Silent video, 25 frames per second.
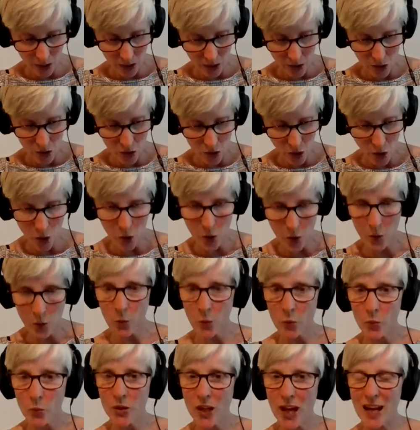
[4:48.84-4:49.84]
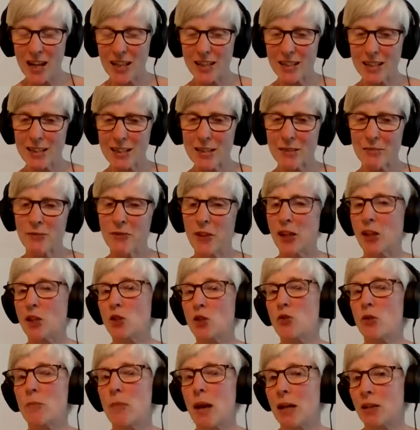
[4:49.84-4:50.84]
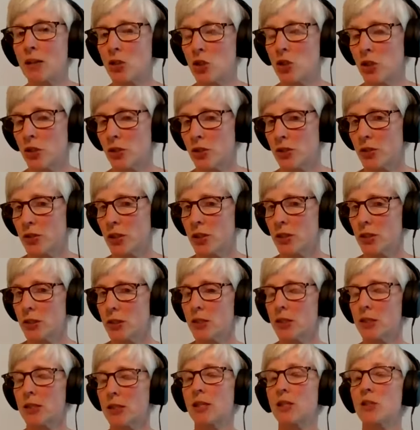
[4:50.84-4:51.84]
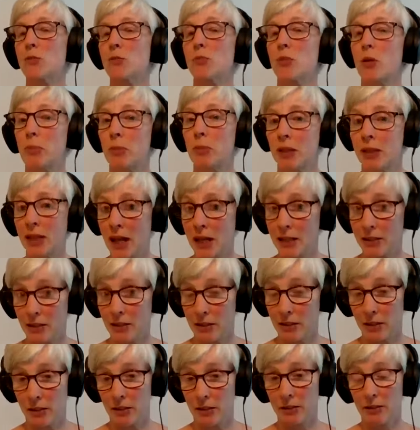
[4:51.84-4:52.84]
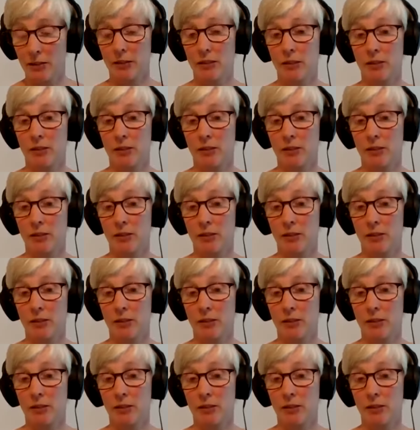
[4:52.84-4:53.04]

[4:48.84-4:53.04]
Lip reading: So that victory mansions, the sense of propaganda,